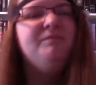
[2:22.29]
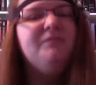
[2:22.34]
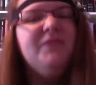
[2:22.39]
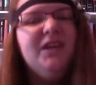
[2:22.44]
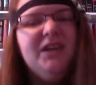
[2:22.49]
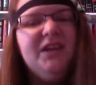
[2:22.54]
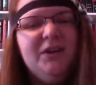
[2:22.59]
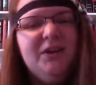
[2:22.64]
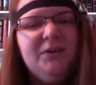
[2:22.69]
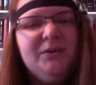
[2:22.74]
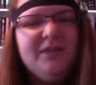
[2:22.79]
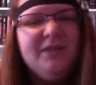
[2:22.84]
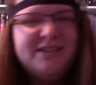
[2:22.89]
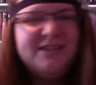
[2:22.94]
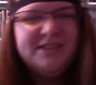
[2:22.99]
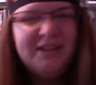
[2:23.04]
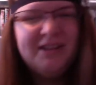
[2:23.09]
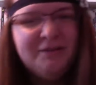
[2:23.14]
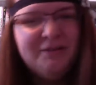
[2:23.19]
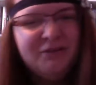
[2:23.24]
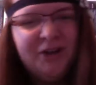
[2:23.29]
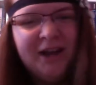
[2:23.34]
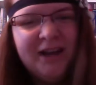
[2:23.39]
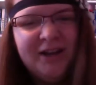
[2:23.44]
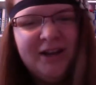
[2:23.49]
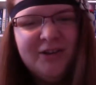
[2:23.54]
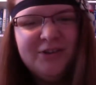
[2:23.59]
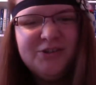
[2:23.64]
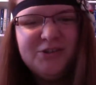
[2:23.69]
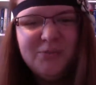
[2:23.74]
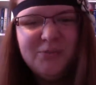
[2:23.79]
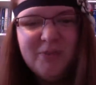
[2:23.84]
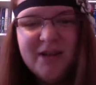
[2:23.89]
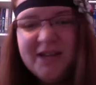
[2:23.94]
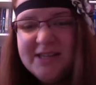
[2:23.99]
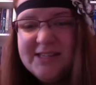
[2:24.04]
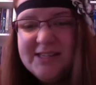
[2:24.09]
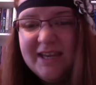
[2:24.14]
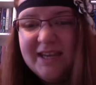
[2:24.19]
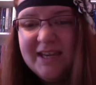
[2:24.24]
you know, when there's love triangles, you pick
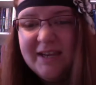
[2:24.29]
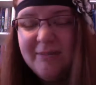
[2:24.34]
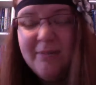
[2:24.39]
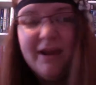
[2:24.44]
a team,